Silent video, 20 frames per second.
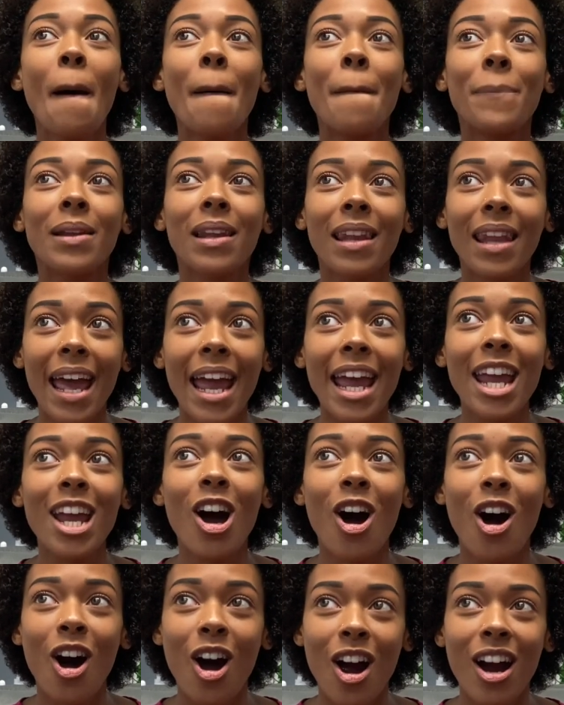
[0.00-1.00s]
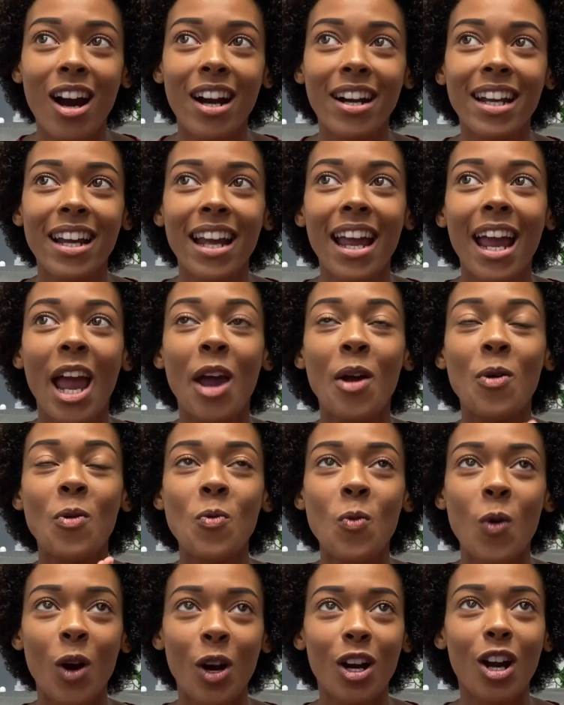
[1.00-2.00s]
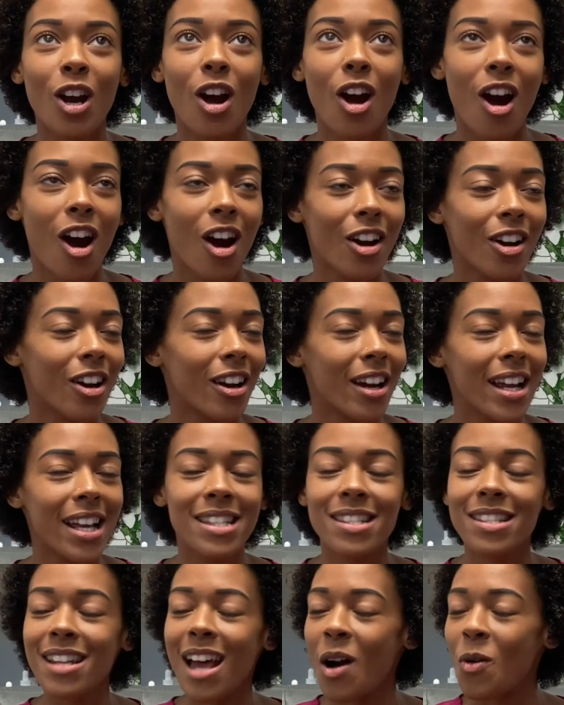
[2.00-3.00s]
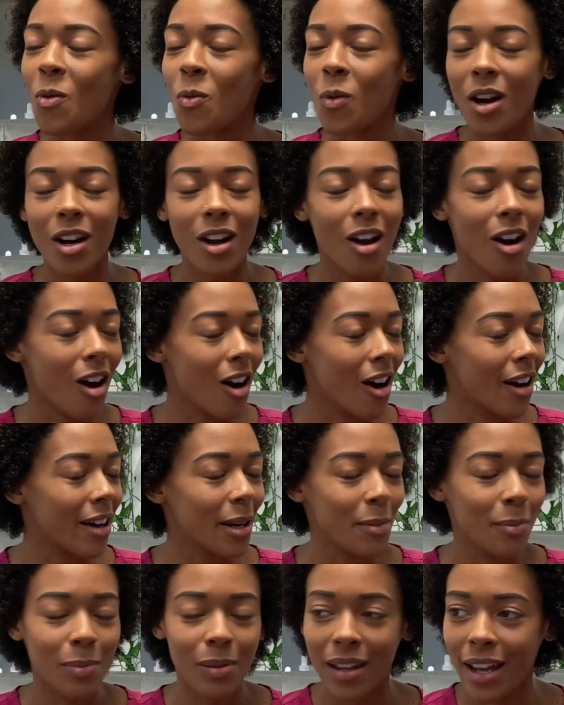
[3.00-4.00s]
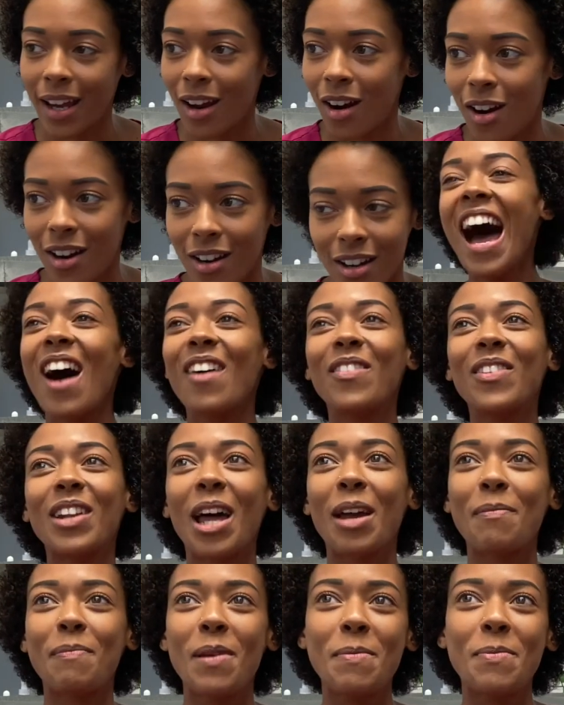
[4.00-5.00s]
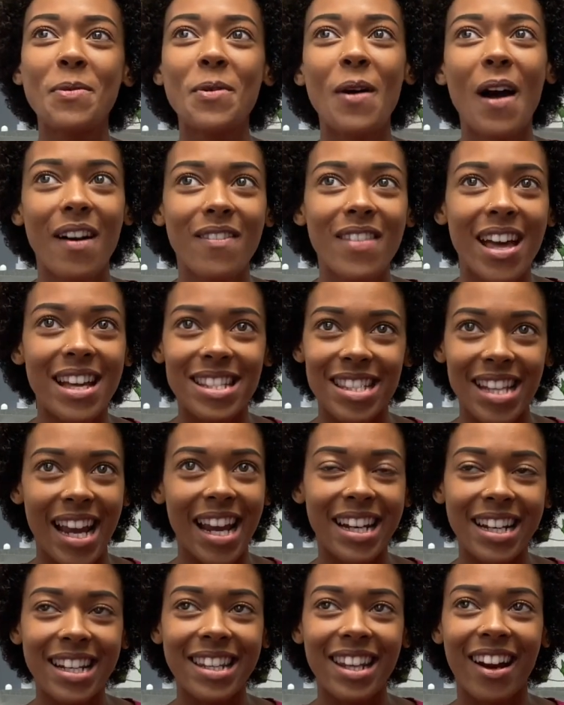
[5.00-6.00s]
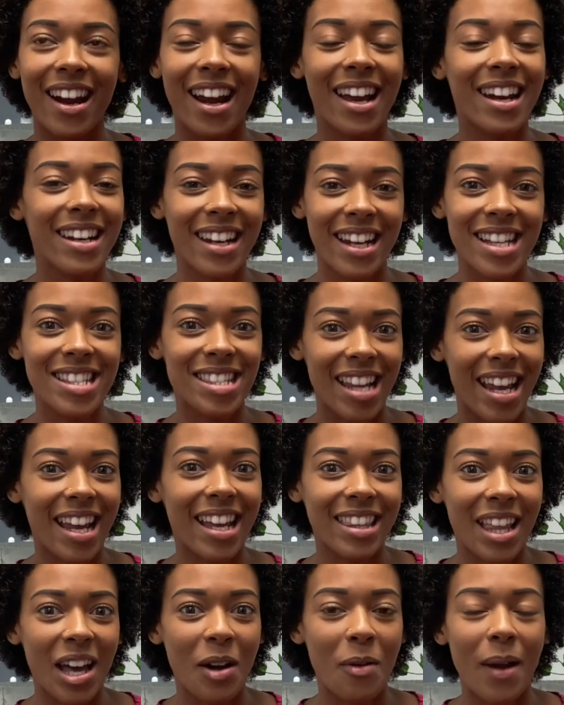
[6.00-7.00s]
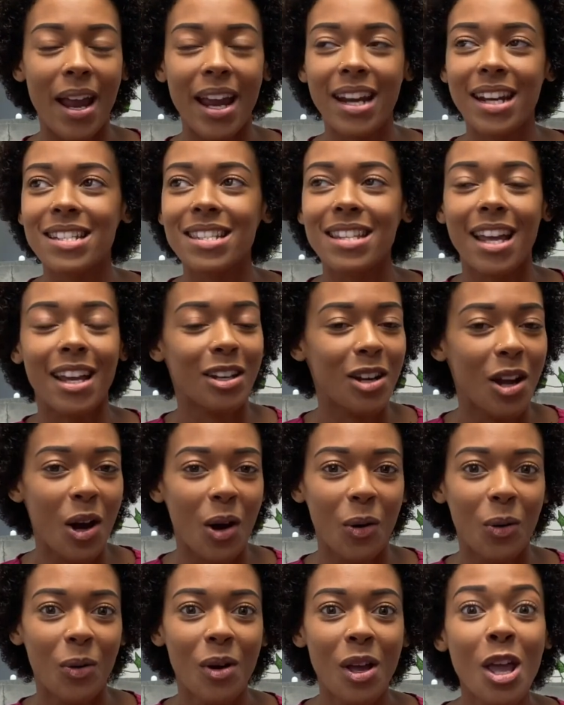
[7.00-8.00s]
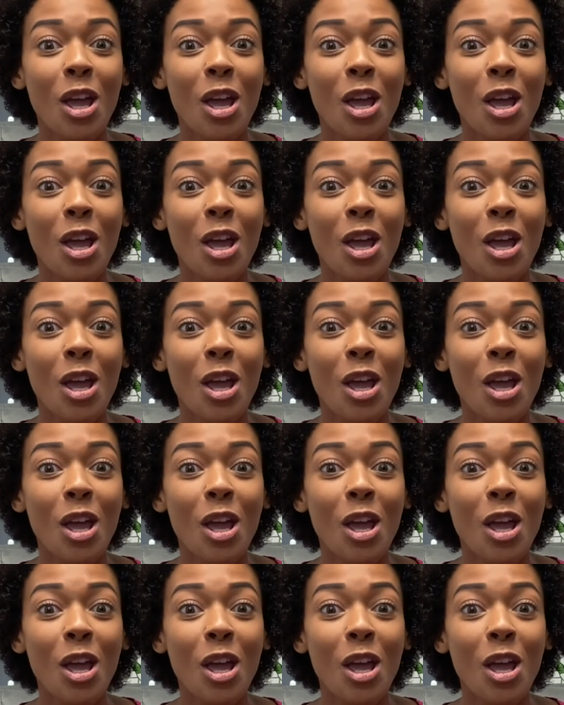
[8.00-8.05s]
Play hard and work harder. It's not work hard and play hard. I feel like people have that saying in their head and they say it that way, and it's like, no.